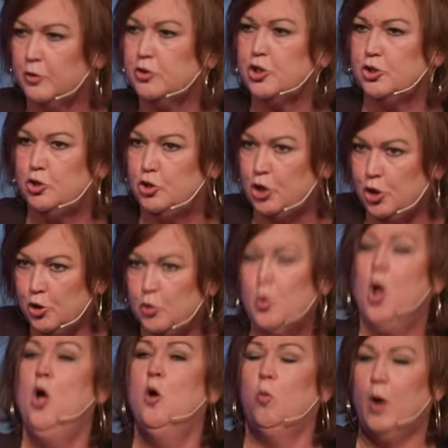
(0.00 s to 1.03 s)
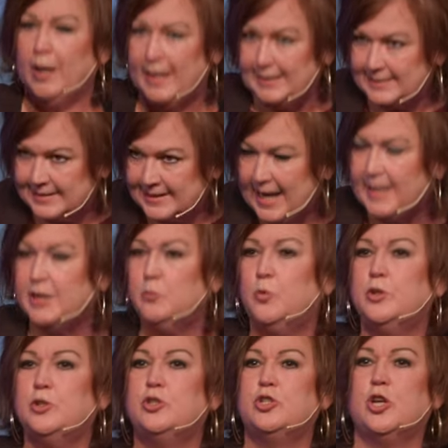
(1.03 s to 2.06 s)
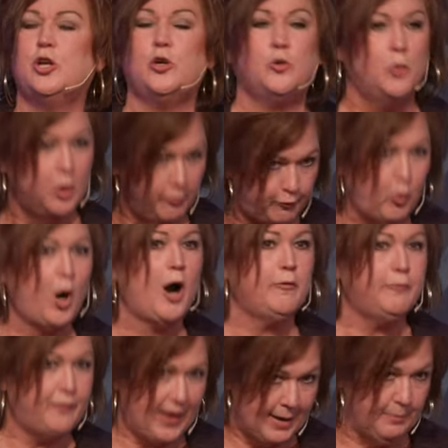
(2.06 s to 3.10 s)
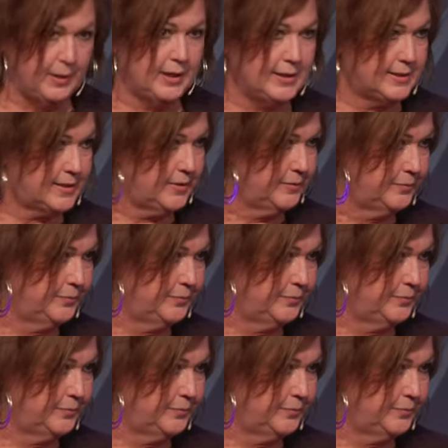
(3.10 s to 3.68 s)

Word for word: to do what he said he would do for our families.